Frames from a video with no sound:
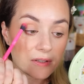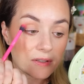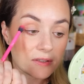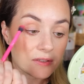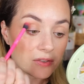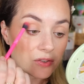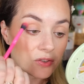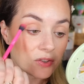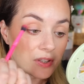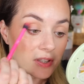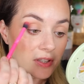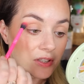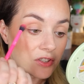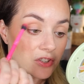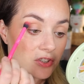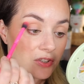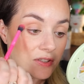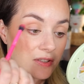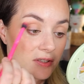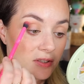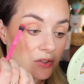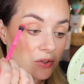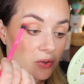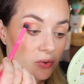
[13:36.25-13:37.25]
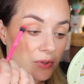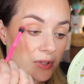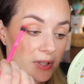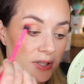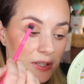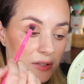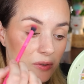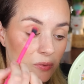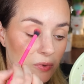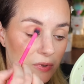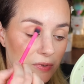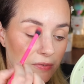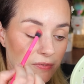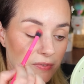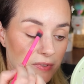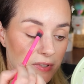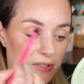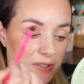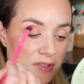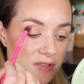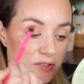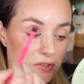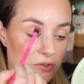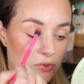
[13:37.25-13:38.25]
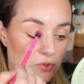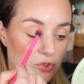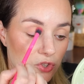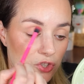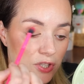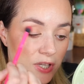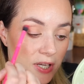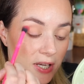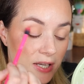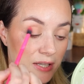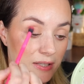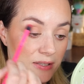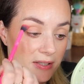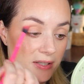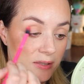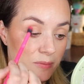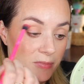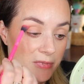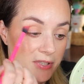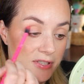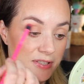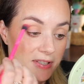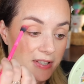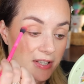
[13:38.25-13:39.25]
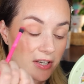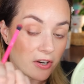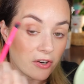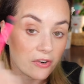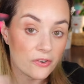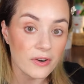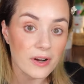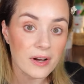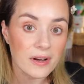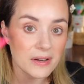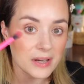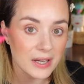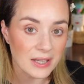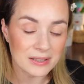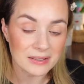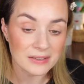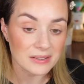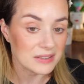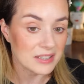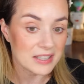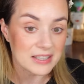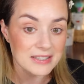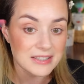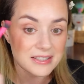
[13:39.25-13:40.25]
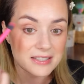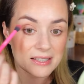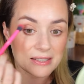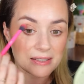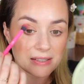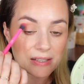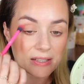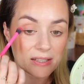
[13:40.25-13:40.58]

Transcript: So you can just go in with these two shades and mascara and that's it.